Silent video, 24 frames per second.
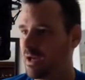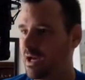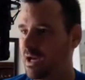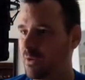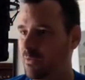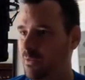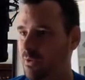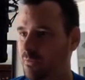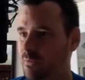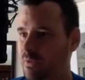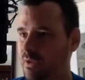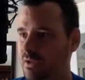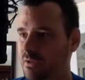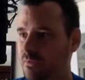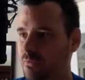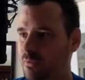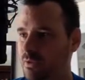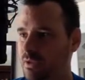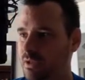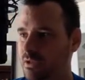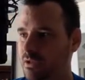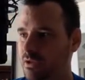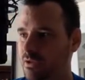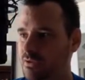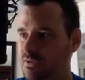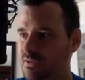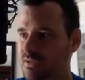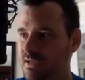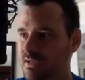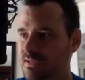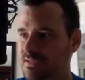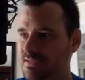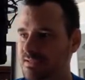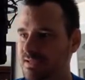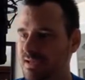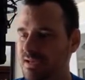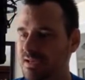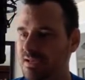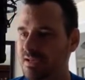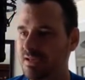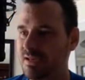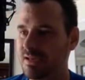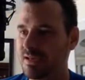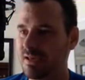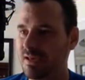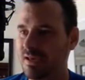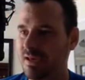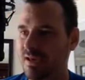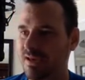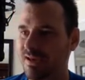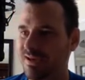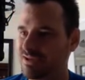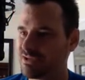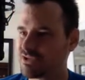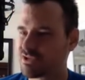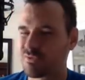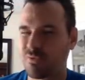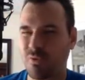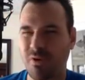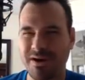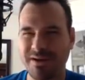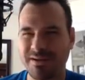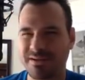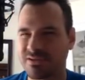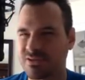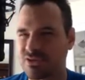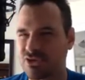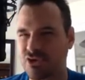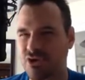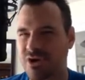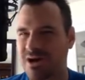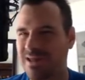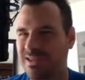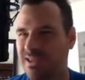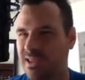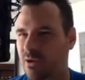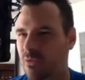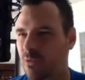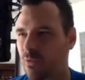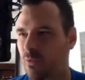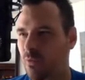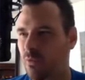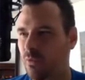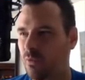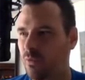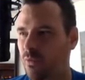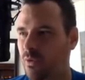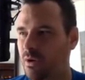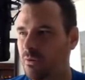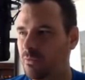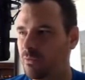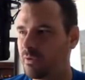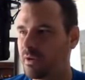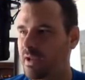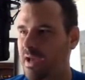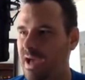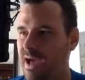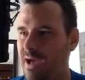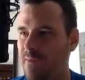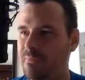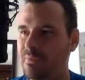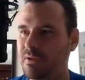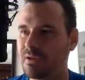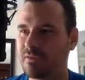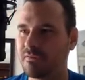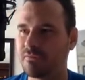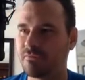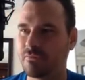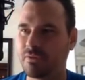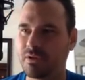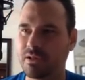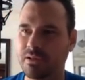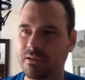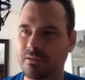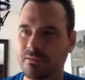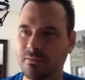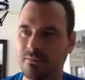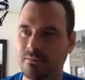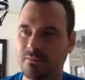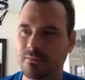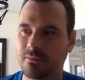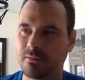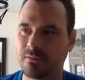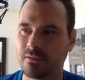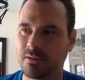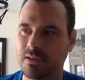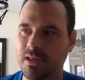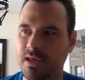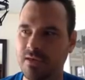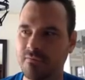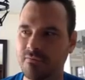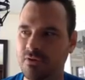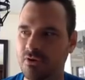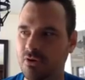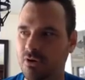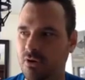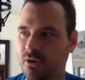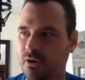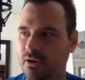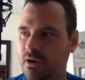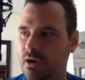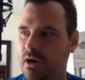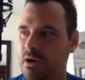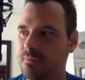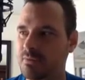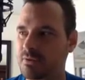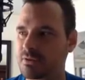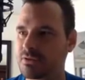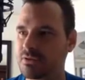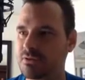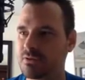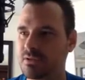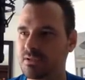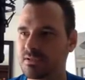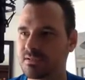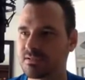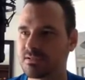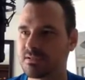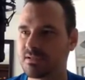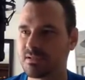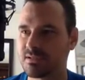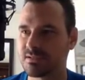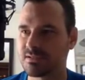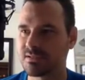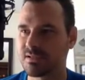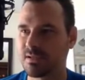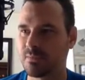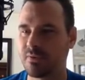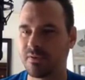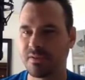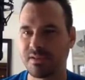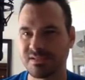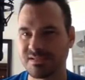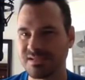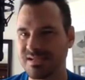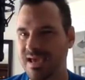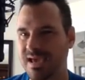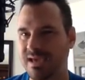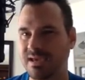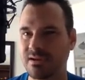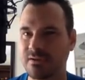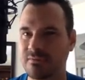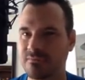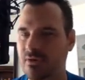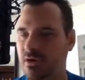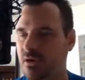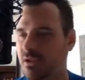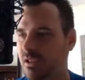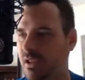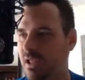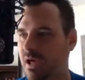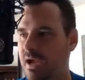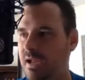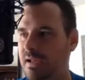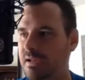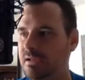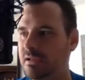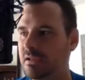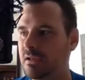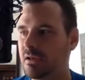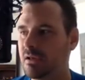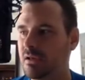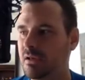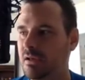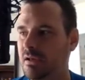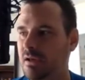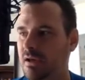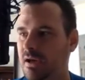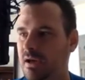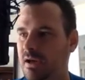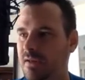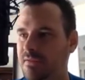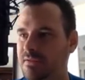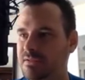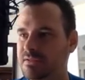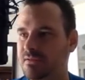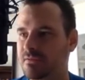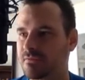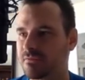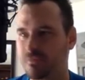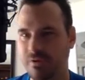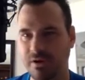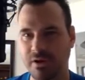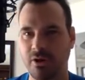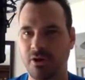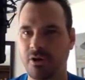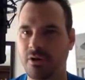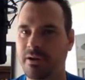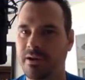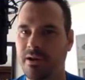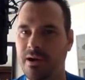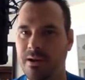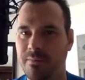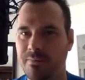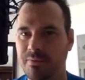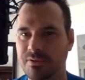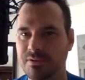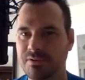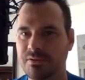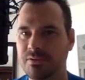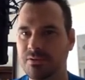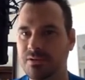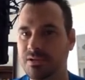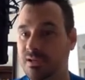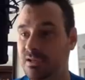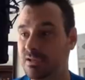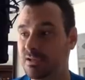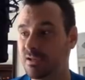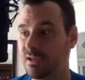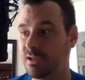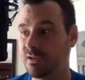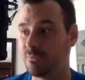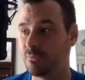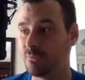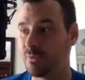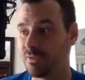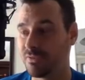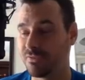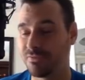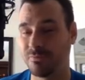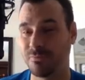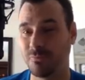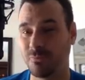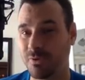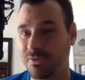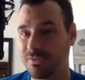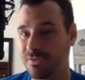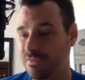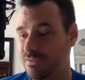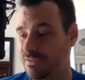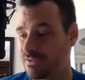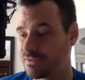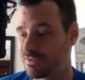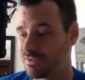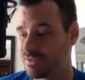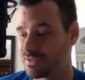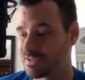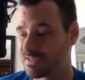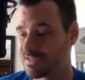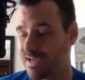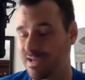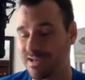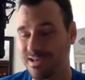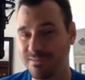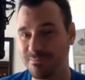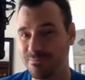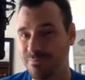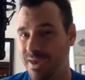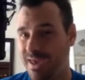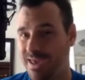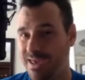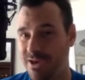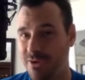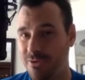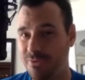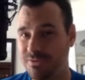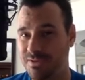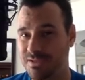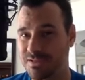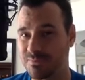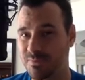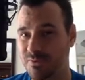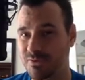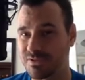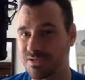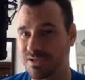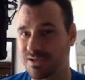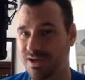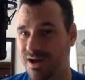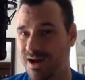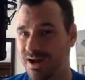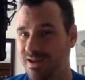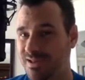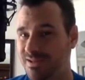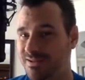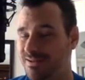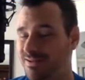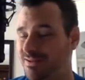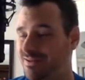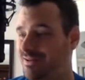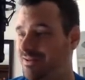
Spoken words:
when we closed that site. And I just wanted to try, like, what would happen if we gave an earning opportunities to someone that's negative online. That's a free earning opportunity. And within the second payout this person got,